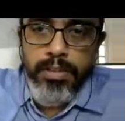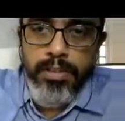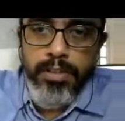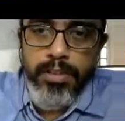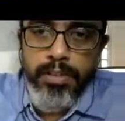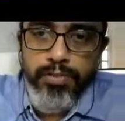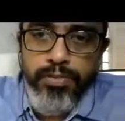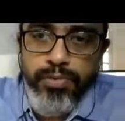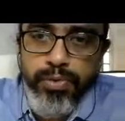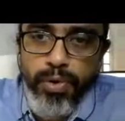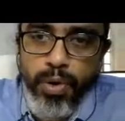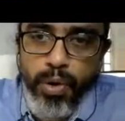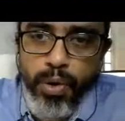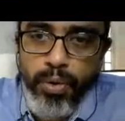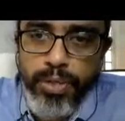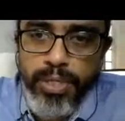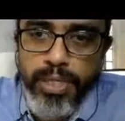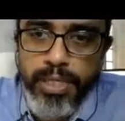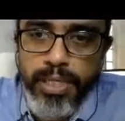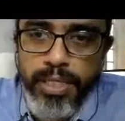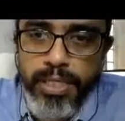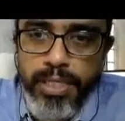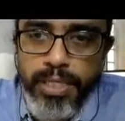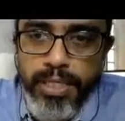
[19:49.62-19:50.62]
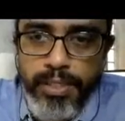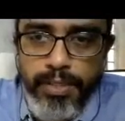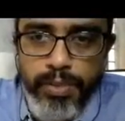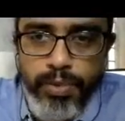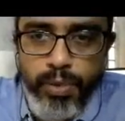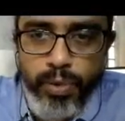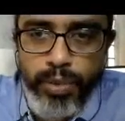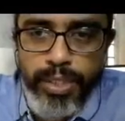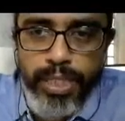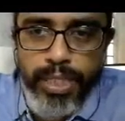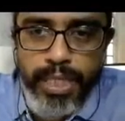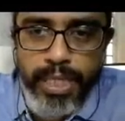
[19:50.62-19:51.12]

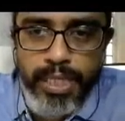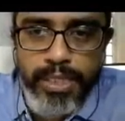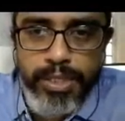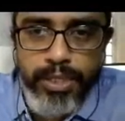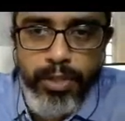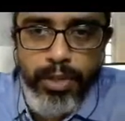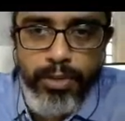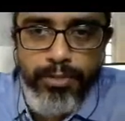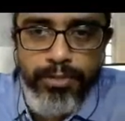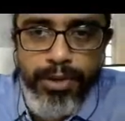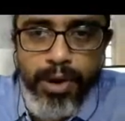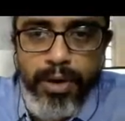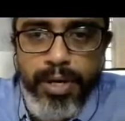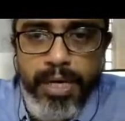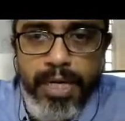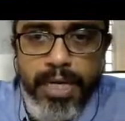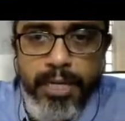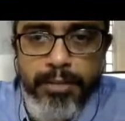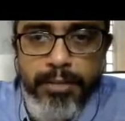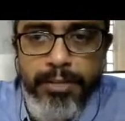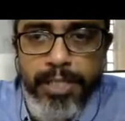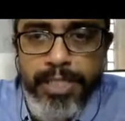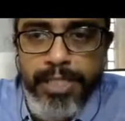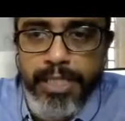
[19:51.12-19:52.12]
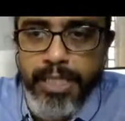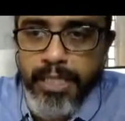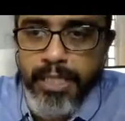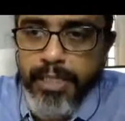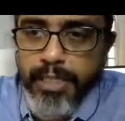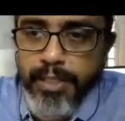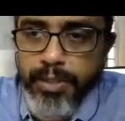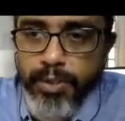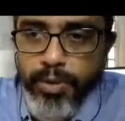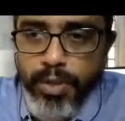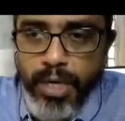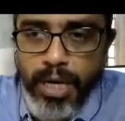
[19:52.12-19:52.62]
So here is your floating conversion.
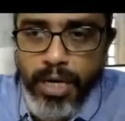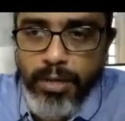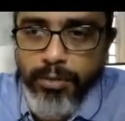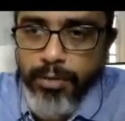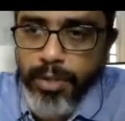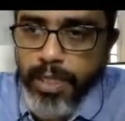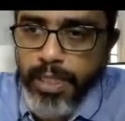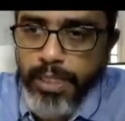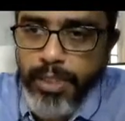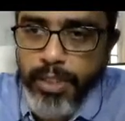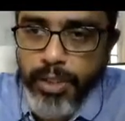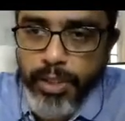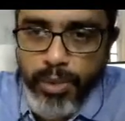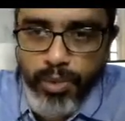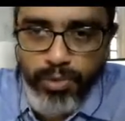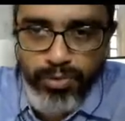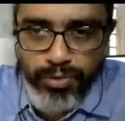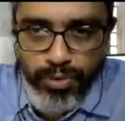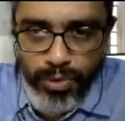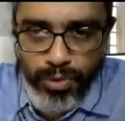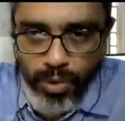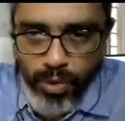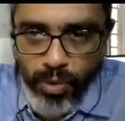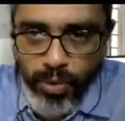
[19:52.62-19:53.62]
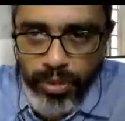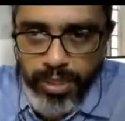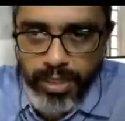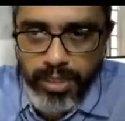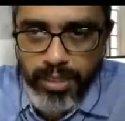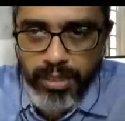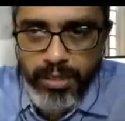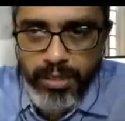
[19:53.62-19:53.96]
You convert this to float